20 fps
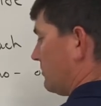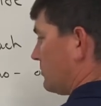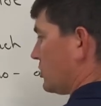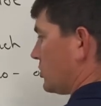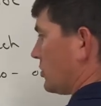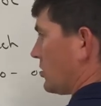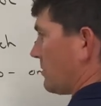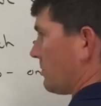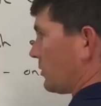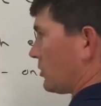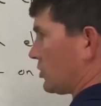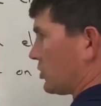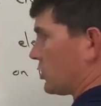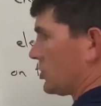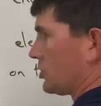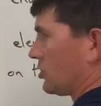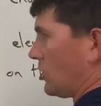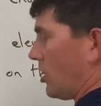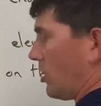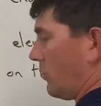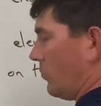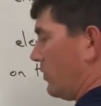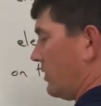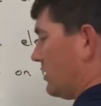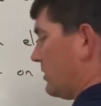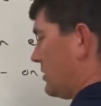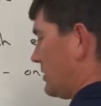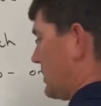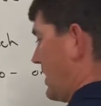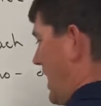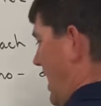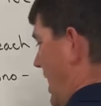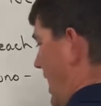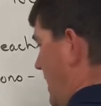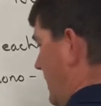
So then I'm going to start with a di